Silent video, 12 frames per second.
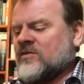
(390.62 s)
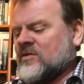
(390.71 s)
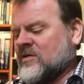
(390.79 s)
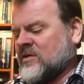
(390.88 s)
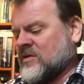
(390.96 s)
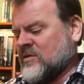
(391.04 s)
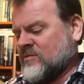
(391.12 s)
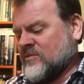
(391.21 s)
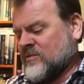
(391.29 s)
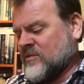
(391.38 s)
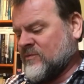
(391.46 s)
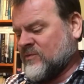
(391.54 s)

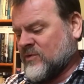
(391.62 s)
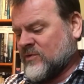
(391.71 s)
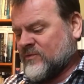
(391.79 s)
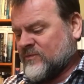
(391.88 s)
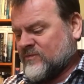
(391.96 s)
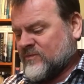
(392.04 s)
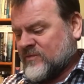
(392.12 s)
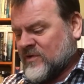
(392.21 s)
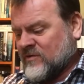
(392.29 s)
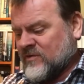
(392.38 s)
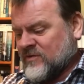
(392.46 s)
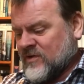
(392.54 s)
And for
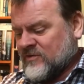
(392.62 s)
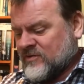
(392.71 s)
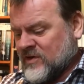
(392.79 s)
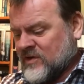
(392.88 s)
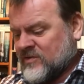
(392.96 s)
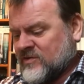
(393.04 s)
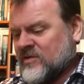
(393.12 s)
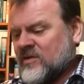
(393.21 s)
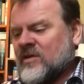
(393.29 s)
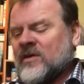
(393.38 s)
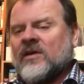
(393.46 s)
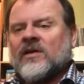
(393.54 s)
75 cents,
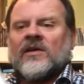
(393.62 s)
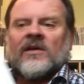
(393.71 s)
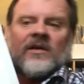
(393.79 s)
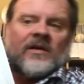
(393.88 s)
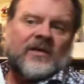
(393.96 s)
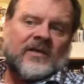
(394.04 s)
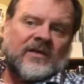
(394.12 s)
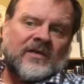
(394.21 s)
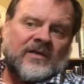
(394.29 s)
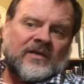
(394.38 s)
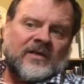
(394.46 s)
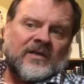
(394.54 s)

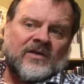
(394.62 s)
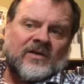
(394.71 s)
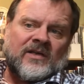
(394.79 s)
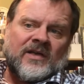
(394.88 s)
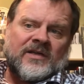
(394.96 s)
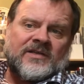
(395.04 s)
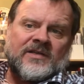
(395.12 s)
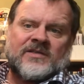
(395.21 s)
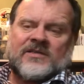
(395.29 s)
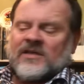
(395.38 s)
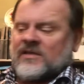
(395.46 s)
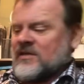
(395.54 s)
I couldn't let it
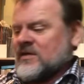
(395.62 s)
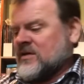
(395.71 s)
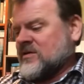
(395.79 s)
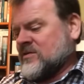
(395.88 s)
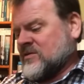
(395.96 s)
just sit there.